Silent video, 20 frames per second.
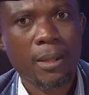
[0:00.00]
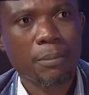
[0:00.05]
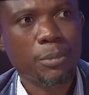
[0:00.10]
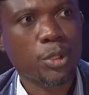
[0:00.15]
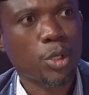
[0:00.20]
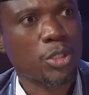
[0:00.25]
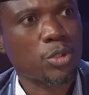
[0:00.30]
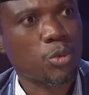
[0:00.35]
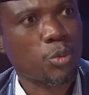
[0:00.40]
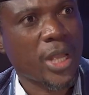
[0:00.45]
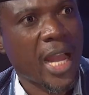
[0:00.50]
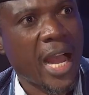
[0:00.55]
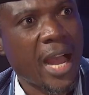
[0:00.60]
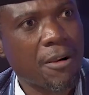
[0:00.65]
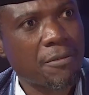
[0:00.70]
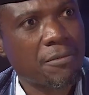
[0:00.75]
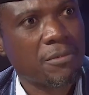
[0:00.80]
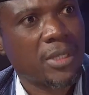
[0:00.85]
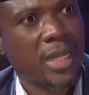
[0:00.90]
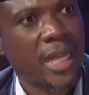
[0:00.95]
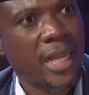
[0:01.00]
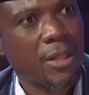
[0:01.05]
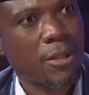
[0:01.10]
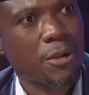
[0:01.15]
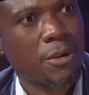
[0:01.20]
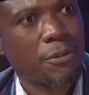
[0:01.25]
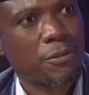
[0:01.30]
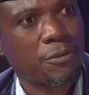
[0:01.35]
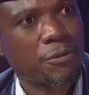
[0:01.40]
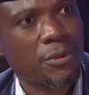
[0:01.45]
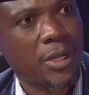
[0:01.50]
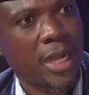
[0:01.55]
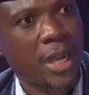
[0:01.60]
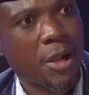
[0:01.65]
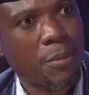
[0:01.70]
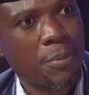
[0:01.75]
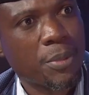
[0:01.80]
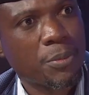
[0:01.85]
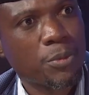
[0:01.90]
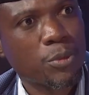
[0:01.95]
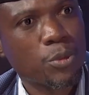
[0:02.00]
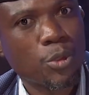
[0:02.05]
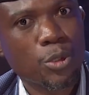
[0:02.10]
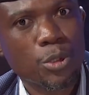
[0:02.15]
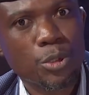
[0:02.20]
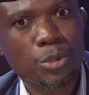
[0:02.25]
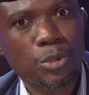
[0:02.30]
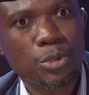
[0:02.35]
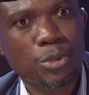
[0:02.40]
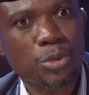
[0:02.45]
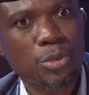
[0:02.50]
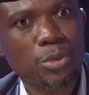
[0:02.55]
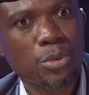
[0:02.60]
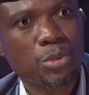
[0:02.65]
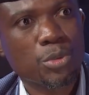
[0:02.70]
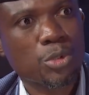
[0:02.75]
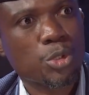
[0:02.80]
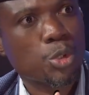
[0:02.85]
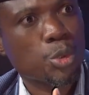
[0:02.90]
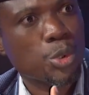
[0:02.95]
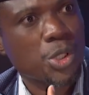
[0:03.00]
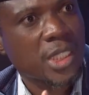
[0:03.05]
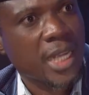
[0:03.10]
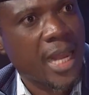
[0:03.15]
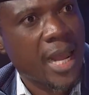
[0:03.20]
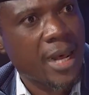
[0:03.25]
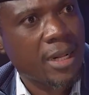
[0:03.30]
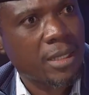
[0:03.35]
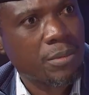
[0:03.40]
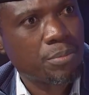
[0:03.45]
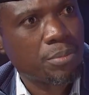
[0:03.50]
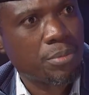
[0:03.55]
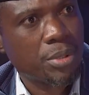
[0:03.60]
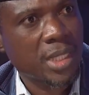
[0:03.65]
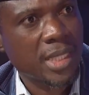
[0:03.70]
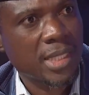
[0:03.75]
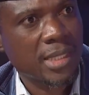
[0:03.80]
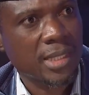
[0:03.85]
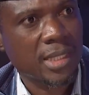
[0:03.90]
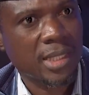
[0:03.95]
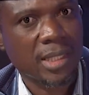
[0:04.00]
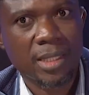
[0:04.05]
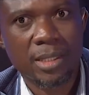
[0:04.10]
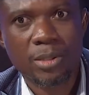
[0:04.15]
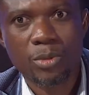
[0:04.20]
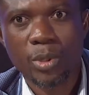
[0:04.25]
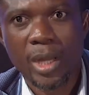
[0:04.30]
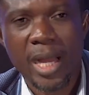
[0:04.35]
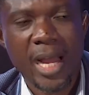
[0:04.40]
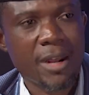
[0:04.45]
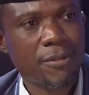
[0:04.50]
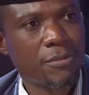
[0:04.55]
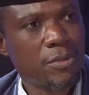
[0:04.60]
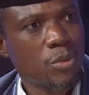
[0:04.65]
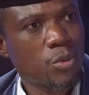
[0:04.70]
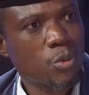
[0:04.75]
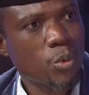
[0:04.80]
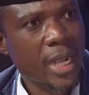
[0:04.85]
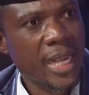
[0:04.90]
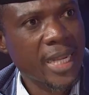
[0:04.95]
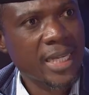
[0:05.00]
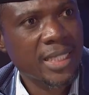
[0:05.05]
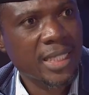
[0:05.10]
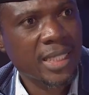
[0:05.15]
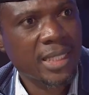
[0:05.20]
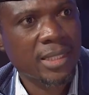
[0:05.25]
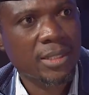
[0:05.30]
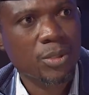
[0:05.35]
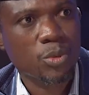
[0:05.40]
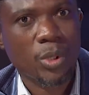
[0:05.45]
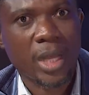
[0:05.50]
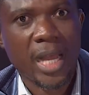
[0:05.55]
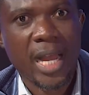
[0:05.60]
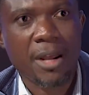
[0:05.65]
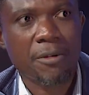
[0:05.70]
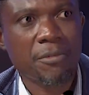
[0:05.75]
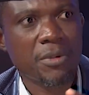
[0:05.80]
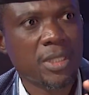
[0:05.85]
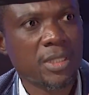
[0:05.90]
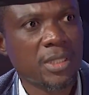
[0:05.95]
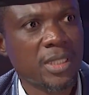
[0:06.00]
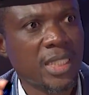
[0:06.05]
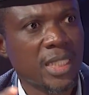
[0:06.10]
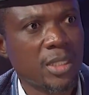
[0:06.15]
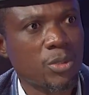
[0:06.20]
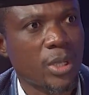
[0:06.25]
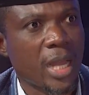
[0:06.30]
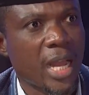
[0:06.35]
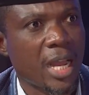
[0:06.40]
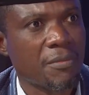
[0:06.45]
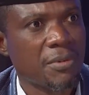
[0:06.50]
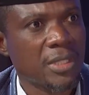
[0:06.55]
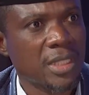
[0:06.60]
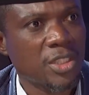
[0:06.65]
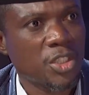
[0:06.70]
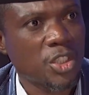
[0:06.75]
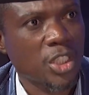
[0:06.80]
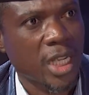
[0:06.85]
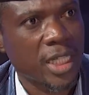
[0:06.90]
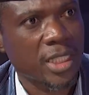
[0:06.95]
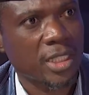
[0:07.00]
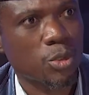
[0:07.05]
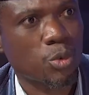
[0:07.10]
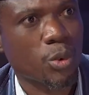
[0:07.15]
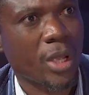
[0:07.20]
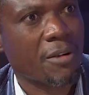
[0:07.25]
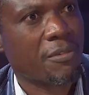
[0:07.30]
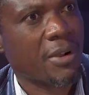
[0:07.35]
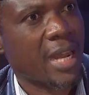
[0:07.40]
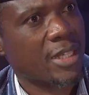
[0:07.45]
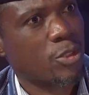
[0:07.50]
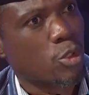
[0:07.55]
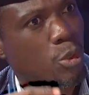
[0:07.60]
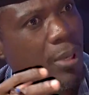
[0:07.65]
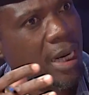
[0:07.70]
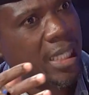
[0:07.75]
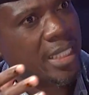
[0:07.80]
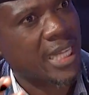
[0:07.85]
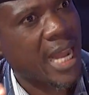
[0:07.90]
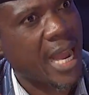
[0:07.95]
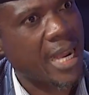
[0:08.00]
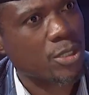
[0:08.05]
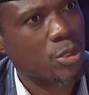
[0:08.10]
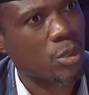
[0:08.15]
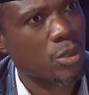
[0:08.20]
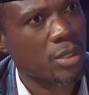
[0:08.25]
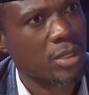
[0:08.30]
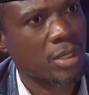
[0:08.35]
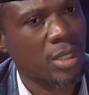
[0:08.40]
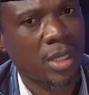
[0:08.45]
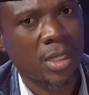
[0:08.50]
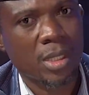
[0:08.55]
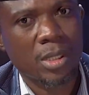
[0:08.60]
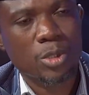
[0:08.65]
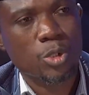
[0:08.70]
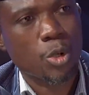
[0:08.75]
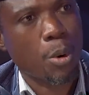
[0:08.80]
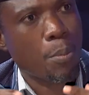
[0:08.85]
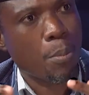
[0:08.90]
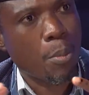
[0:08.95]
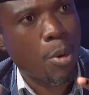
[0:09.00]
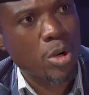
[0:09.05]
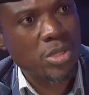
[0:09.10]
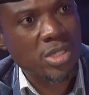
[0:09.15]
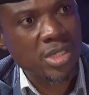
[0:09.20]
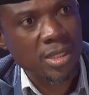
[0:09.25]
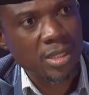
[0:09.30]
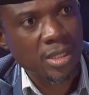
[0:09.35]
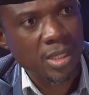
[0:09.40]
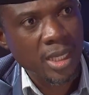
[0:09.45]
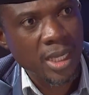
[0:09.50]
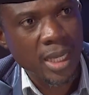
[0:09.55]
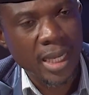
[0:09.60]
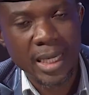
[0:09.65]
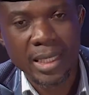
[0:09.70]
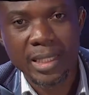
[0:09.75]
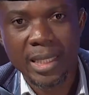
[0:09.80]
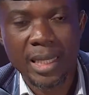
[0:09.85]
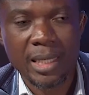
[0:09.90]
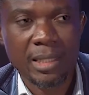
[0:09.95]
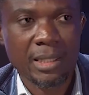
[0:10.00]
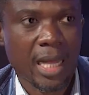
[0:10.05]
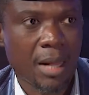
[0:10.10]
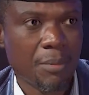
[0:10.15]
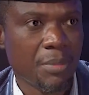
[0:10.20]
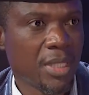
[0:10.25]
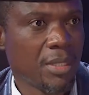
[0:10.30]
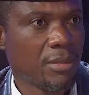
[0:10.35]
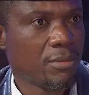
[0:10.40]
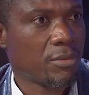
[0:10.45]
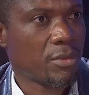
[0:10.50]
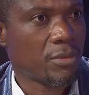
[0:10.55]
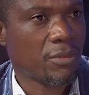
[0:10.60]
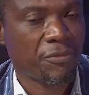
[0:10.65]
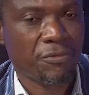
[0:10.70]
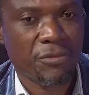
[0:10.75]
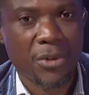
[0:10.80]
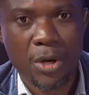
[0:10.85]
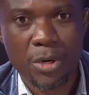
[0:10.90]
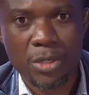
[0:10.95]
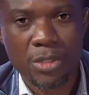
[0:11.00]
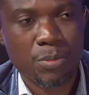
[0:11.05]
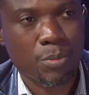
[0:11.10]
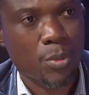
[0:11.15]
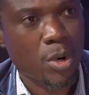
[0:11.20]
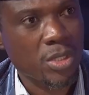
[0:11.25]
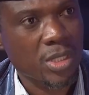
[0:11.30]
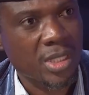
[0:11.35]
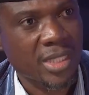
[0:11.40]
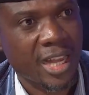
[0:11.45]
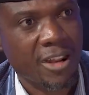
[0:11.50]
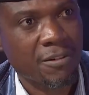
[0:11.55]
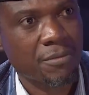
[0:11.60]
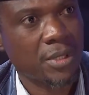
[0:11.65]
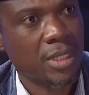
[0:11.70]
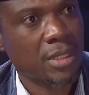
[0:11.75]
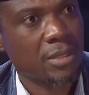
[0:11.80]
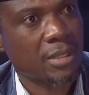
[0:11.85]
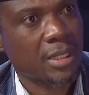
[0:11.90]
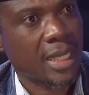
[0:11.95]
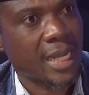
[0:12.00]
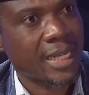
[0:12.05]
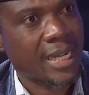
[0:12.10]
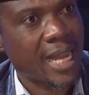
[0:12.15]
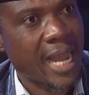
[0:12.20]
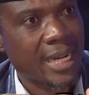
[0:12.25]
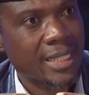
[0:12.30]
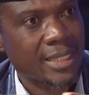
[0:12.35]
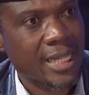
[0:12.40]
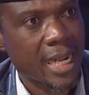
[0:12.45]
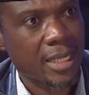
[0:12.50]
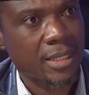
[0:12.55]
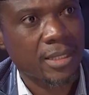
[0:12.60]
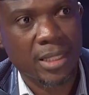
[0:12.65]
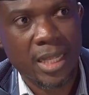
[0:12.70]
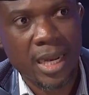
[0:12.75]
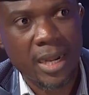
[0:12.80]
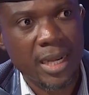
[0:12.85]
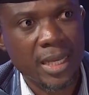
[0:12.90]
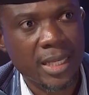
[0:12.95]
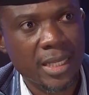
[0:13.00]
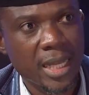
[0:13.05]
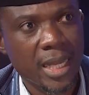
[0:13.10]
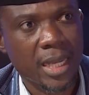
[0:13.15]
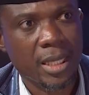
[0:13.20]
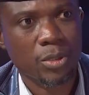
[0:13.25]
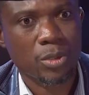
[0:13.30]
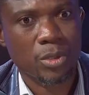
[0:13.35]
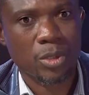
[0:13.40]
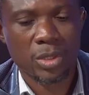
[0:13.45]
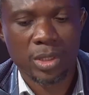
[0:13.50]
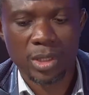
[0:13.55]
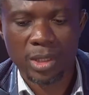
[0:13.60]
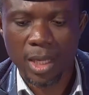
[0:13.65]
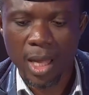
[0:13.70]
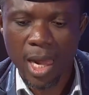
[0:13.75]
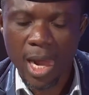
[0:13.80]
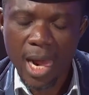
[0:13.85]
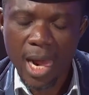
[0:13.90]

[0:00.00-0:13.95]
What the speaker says: Because we have a lot of our people going to social places, we are having weddings, we are having this, we are having churches, we have had some attacks on some mosques, and I mean, various mosques have been under attacks here and there and all this stuff.